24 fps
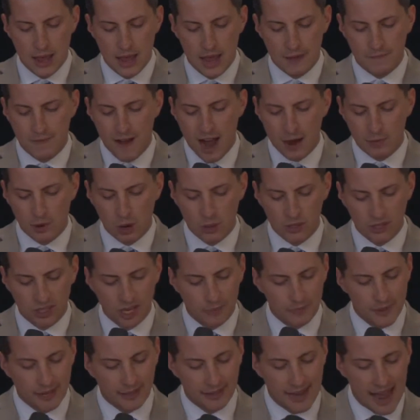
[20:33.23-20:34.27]
If I wrote
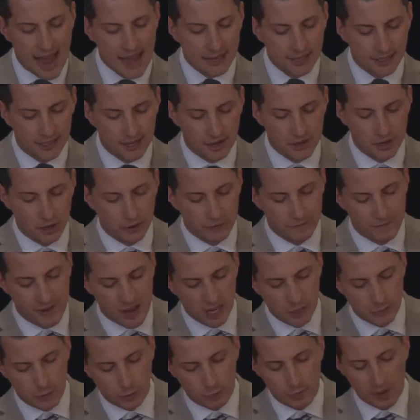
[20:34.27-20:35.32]
something nasty on your
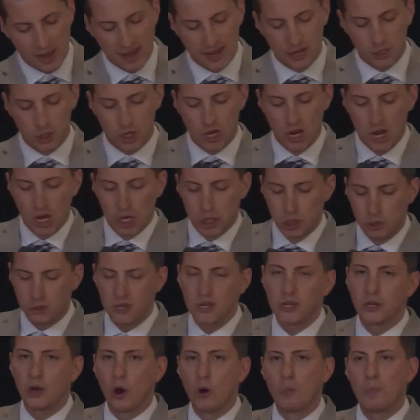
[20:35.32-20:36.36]
Facebook page, you
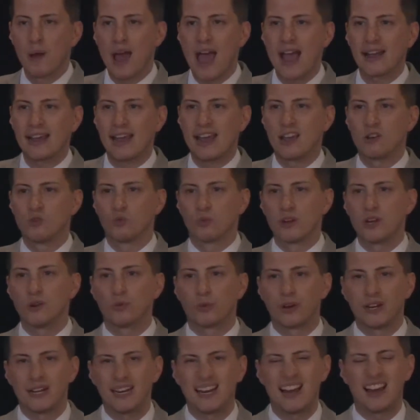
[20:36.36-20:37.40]
can go back and
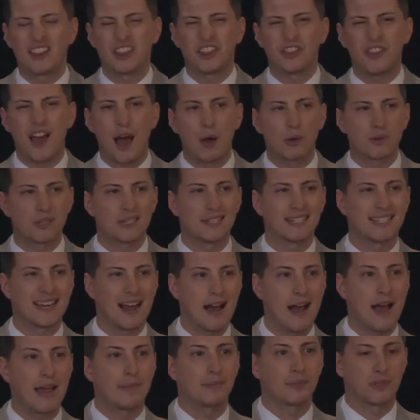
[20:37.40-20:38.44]
reread it 1,000
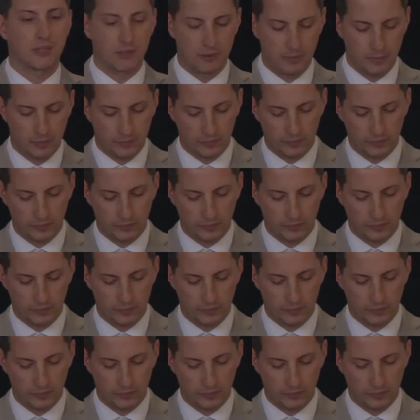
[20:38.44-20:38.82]
times.